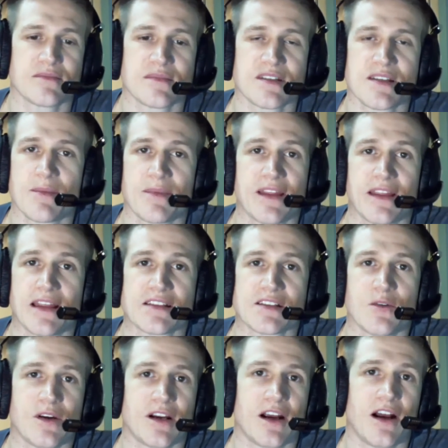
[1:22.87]
something that's
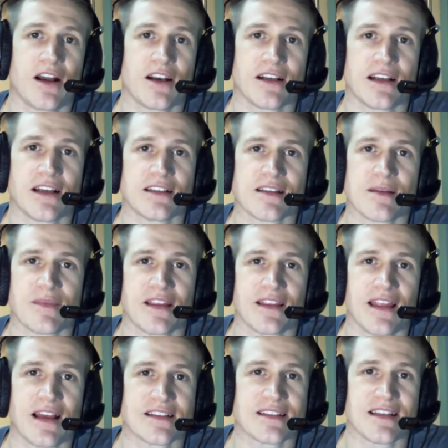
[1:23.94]
going on in it, something
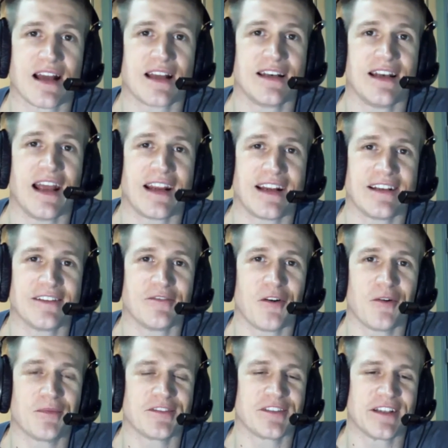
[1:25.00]
that's not negative,
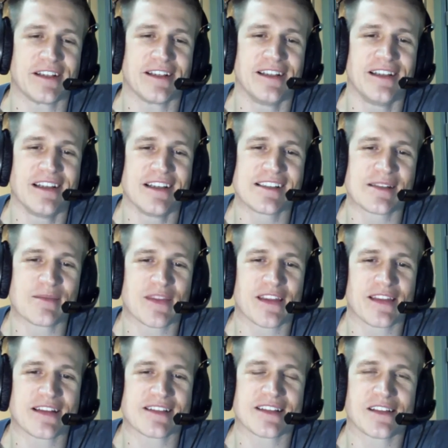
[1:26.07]
hopefully, something
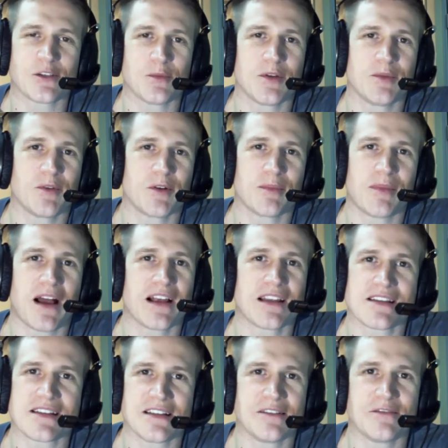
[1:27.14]
that's a little bit more
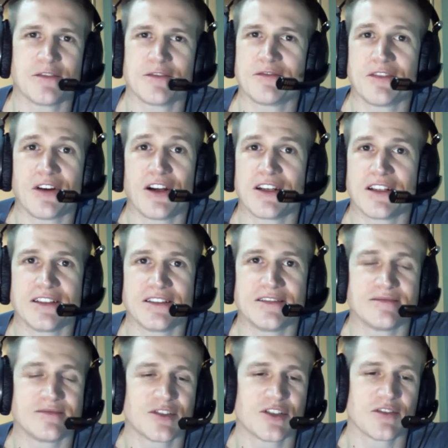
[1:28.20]
positive and fun and
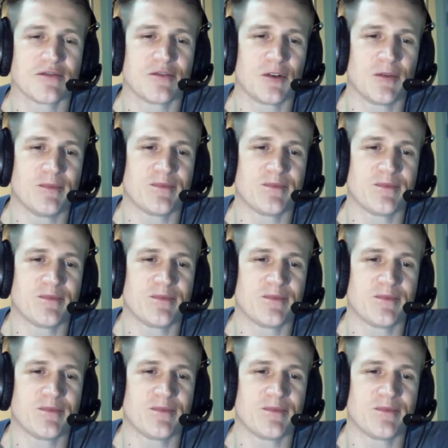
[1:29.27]
cheerful,